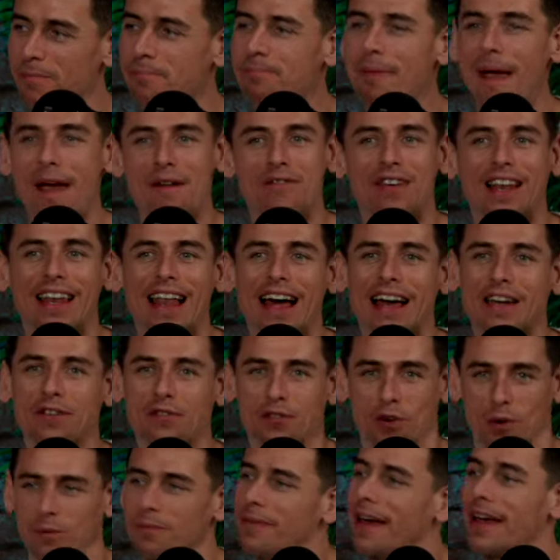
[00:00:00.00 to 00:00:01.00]
Bit of a
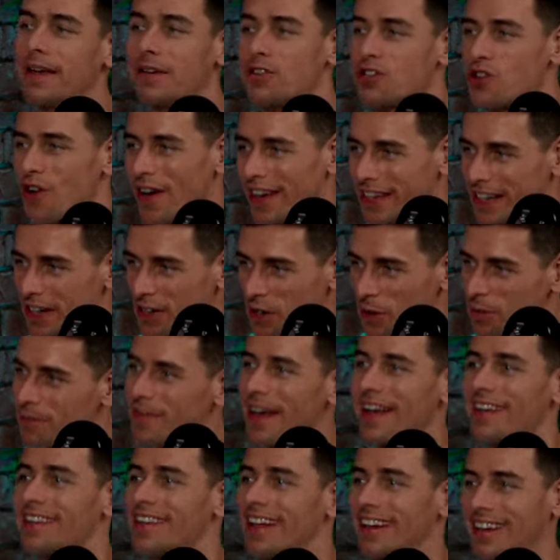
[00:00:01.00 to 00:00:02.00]
life update, training
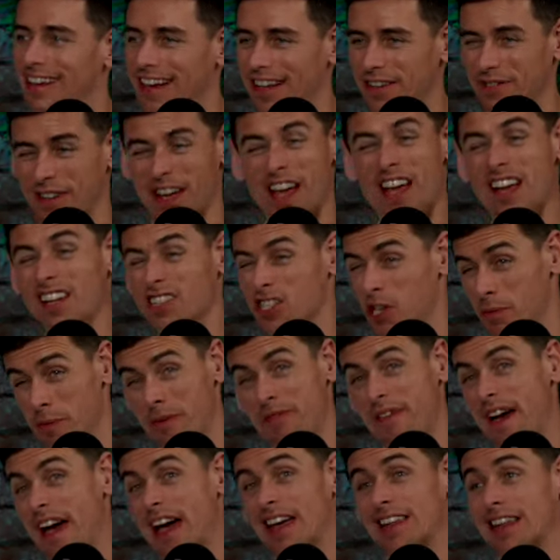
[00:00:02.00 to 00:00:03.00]
update, that kind of thing. To be
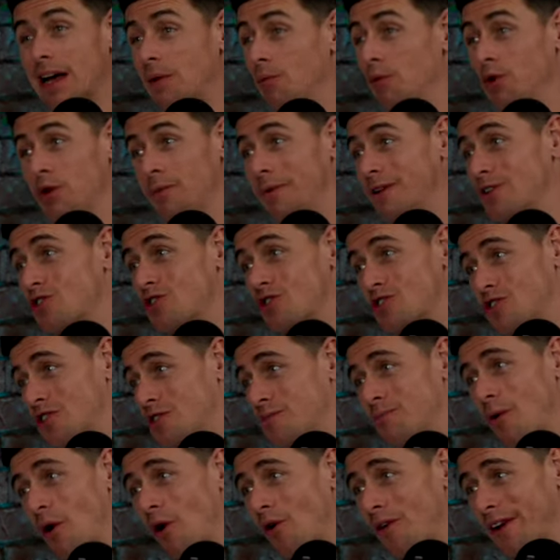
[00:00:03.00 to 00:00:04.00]
fair, that would have been just
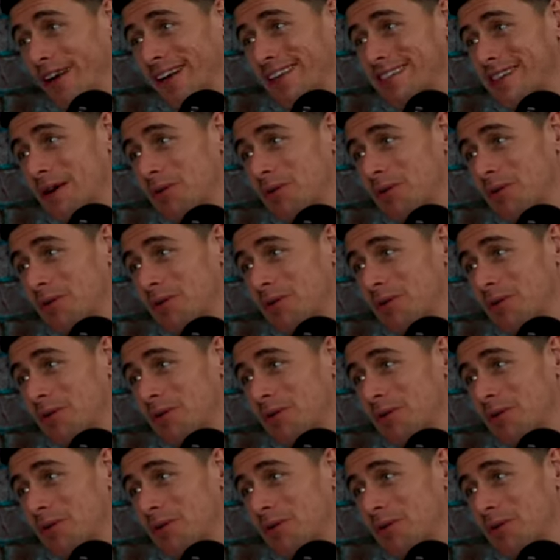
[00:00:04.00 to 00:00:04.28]
as boring as